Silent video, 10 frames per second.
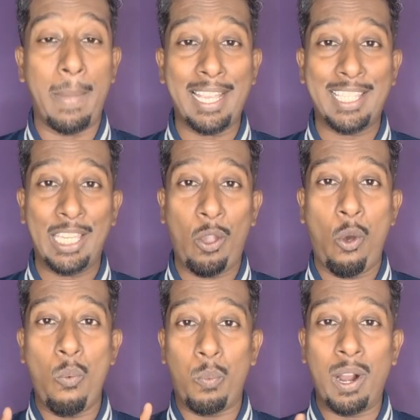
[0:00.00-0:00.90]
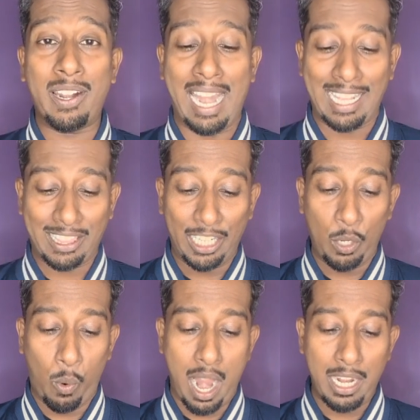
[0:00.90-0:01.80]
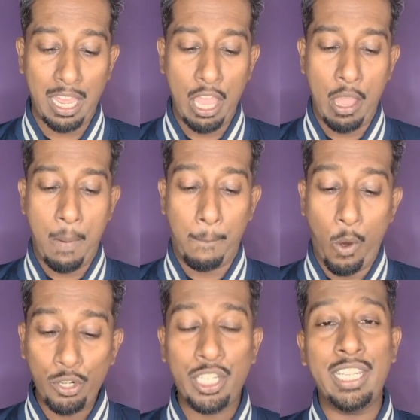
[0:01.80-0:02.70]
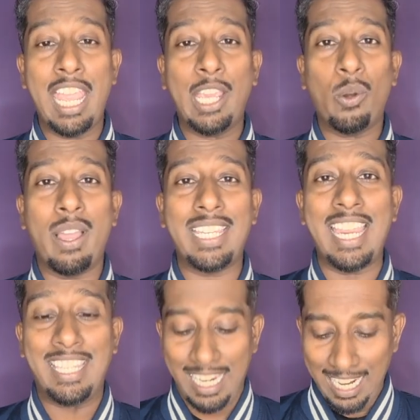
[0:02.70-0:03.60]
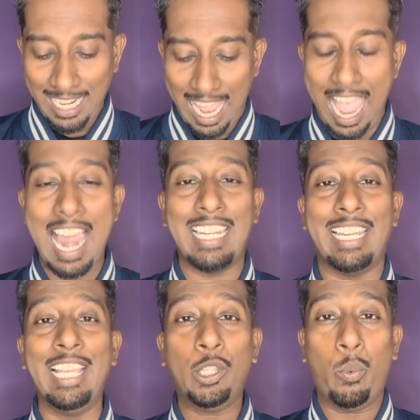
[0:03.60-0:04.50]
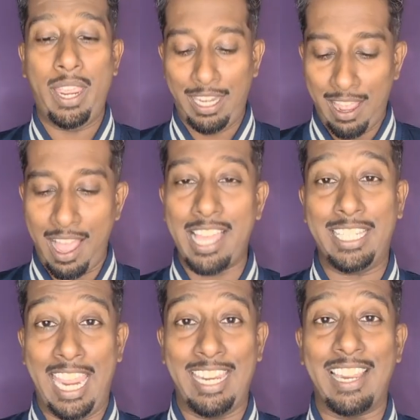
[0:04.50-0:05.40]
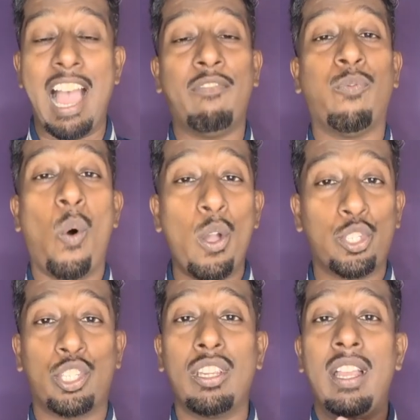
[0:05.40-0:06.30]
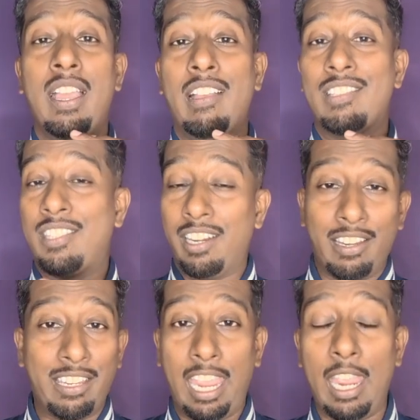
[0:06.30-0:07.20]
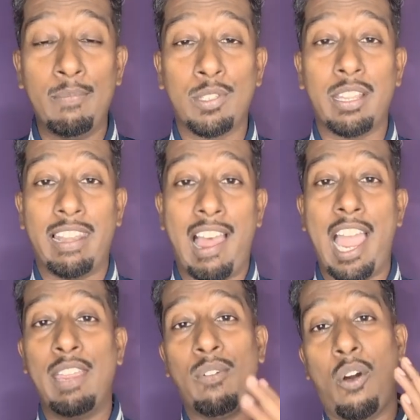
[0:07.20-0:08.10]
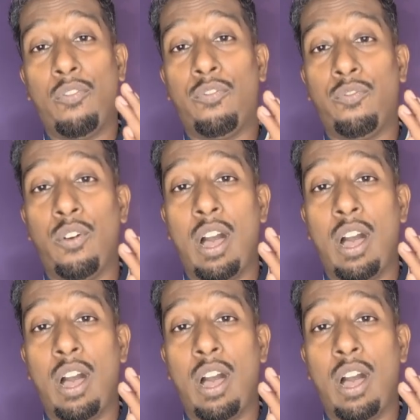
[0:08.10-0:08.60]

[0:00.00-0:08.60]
Mexico world ranked 31, Montenegro at 18 and Lithuania at 8. I've watched certain games live of